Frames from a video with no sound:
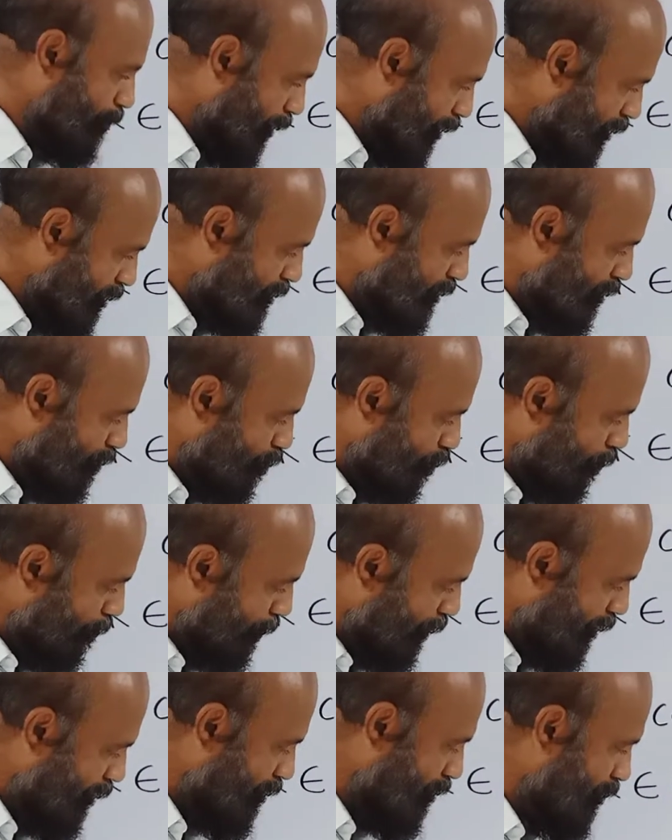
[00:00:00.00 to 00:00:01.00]
Minus z will
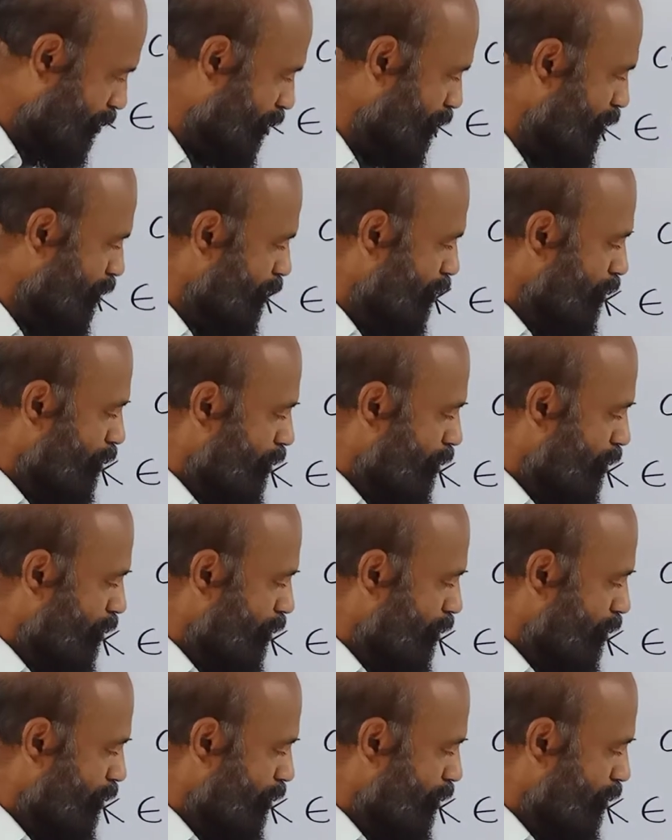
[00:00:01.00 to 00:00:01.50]
be in the